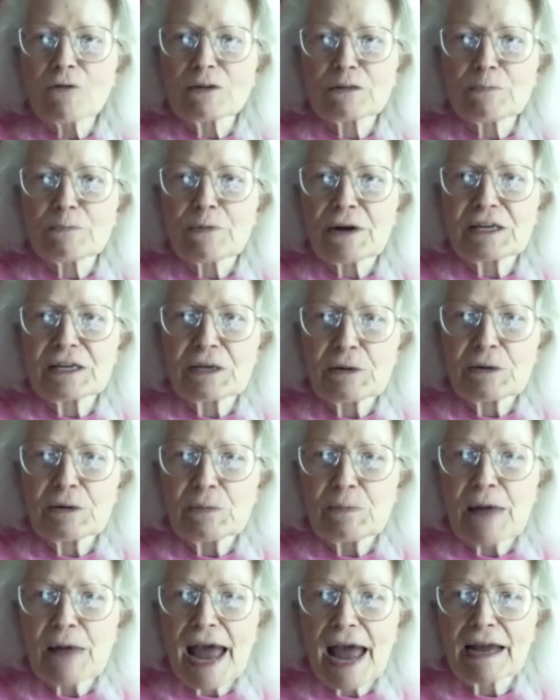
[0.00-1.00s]
always bring
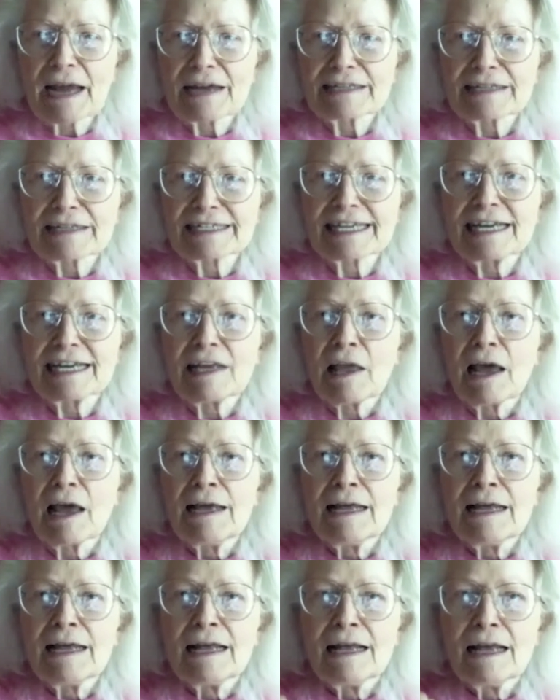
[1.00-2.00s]
you back
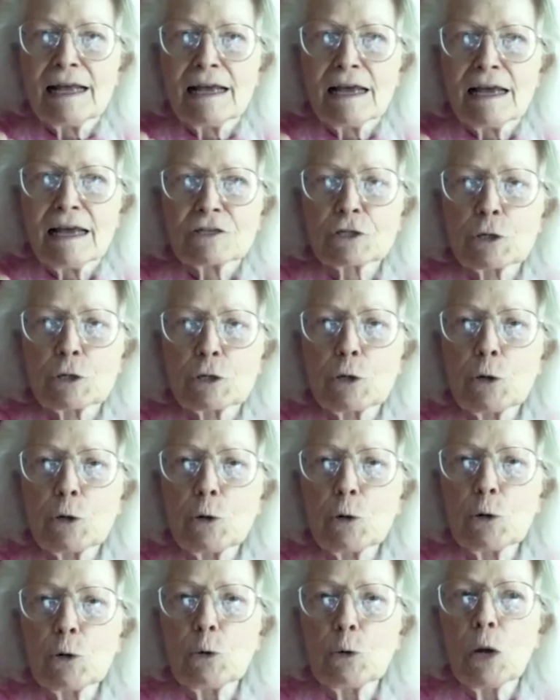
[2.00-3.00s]
to
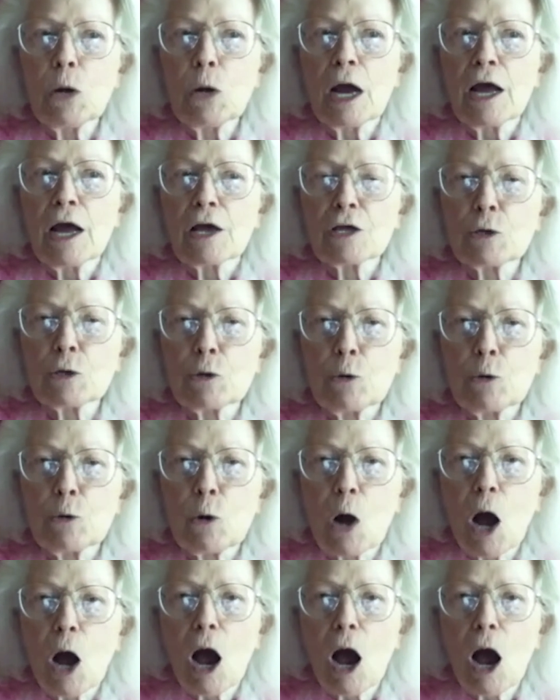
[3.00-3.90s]
who you